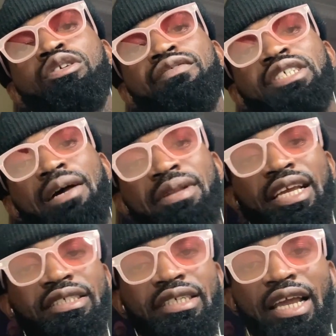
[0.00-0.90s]
your visa
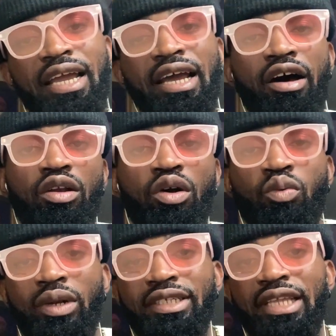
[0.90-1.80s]
application and how
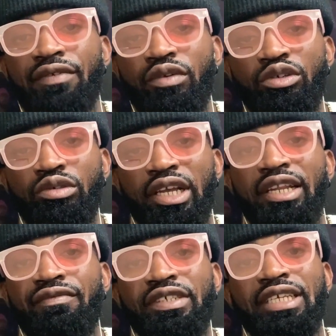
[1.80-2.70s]
long will it take for you to get
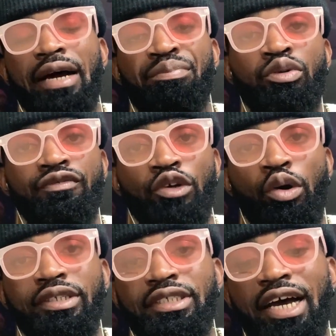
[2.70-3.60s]
the visa approved
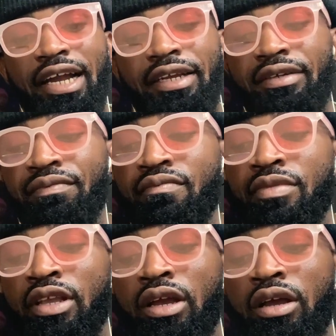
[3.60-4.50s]
or denied?
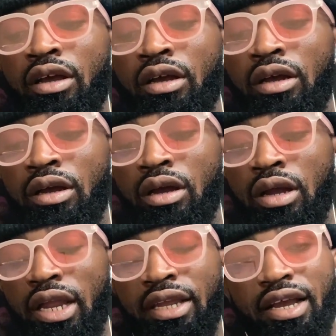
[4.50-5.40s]

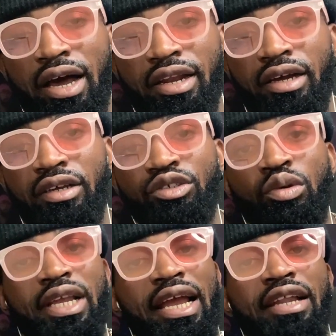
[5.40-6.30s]
In Ghana,
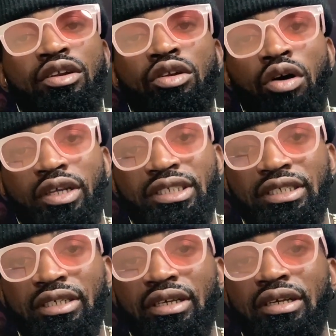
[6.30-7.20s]
you cannot
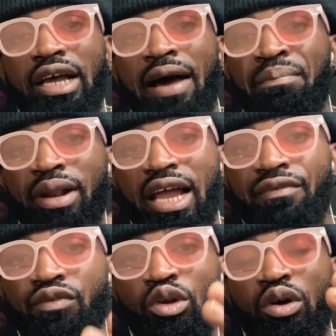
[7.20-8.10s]
apply
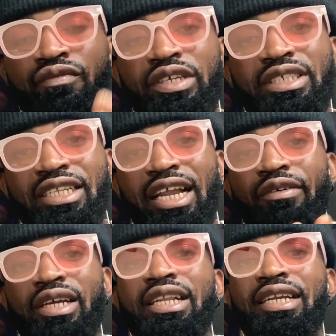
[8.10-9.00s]
for your visa
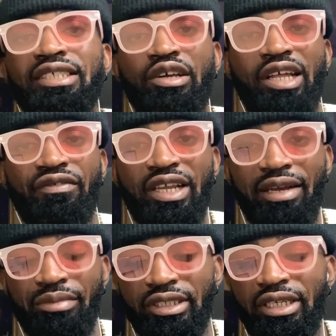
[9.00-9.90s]
directly at the South African
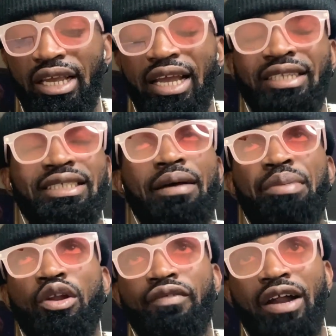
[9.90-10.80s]
Embassy and some
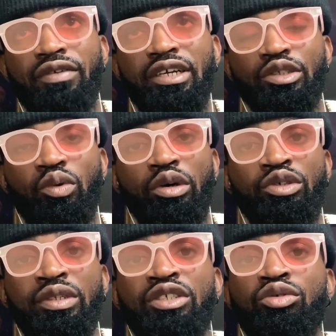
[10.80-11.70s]
part of Africa as well.
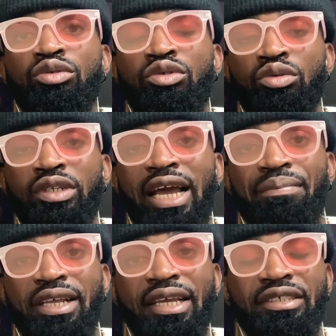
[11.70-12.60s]
You need to do the
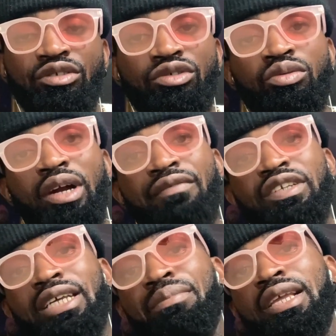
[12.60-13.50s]
application through a
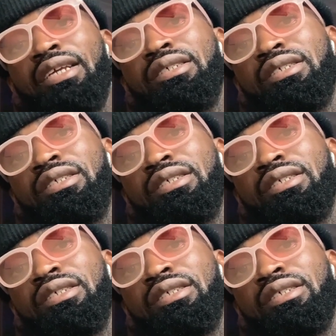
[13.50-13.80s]
visa application